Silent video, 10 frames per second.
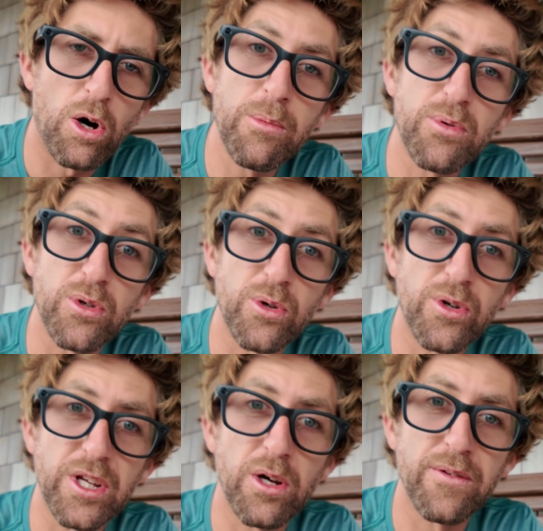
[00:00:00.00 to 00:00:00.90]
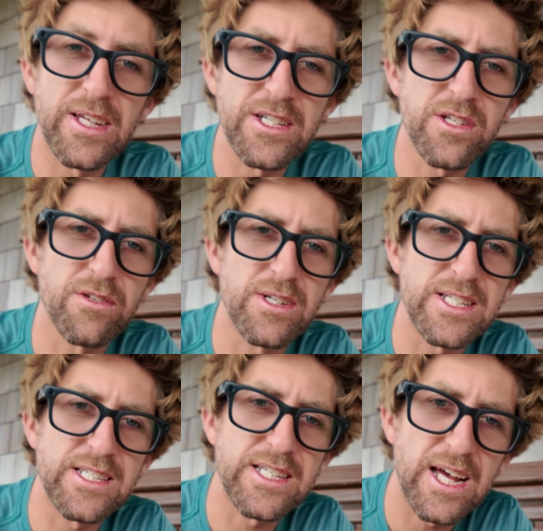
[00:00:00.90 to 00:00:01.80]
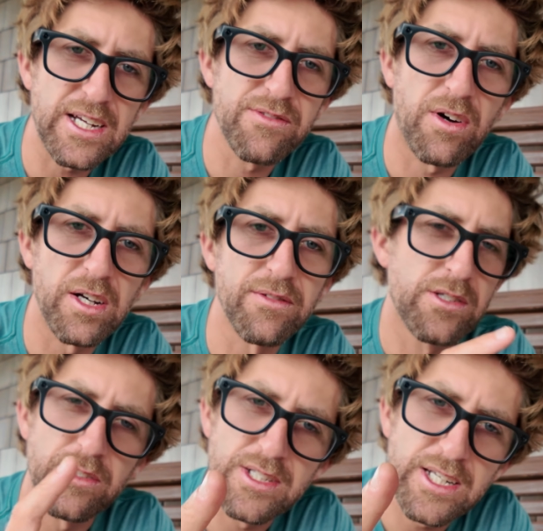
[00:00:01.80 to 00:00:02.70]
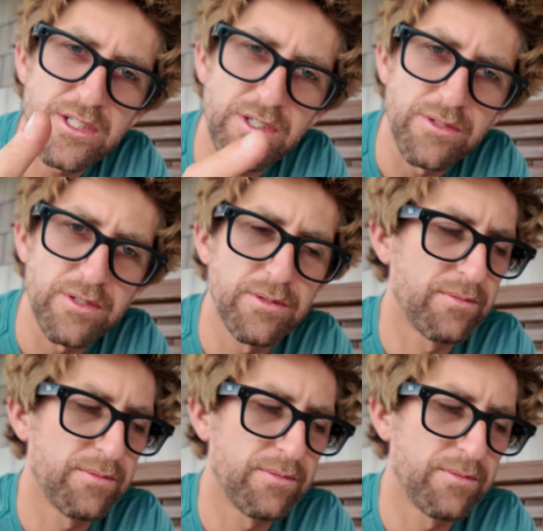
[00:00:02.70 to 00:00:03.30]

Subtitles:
onboard audio of the Insta360 X5. So stay tuned.